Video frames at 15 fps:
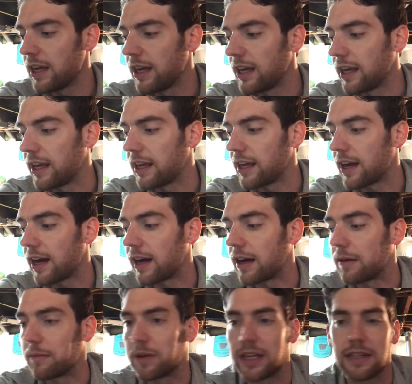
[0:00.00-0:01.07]
He
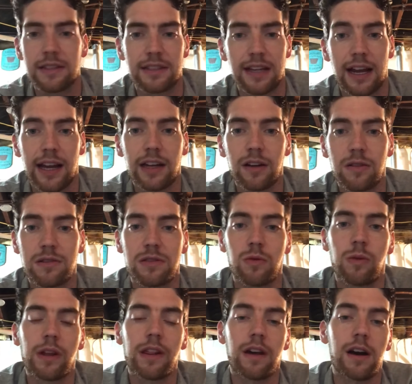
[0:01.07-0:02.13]
is diagnosed
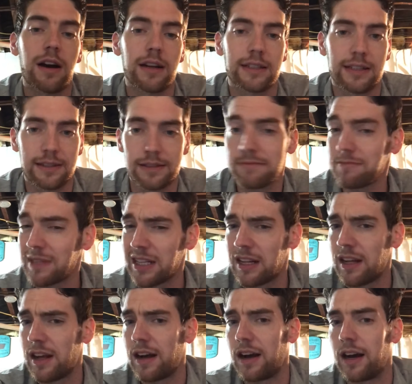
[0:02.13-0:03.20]
with autism,
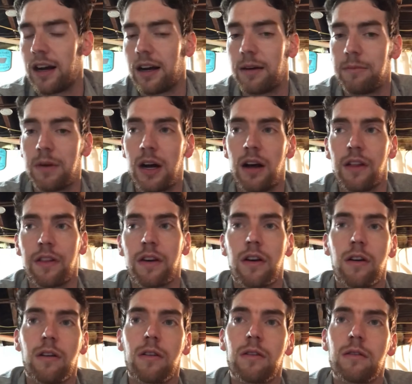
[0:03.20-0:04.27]

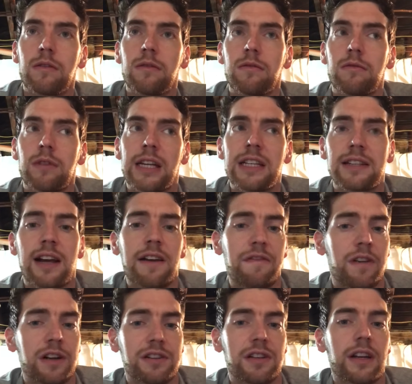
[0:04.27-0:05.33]
although he's high
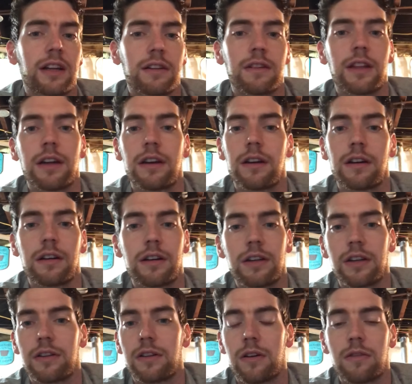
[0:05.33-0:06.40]
functioning.
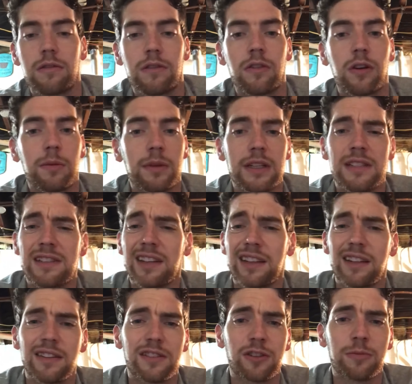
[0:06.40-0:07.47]
You don't normally
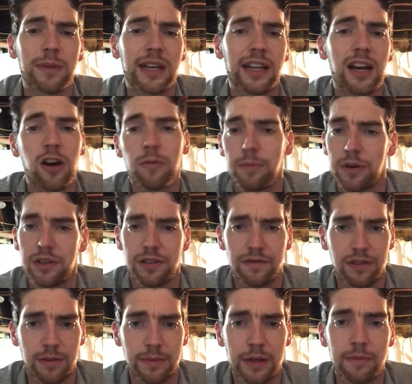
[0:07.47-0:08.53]
see too many outbursts
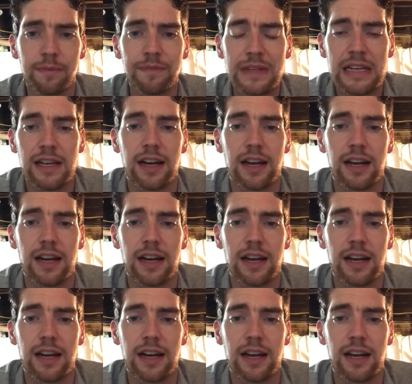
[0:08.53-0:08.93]
from him.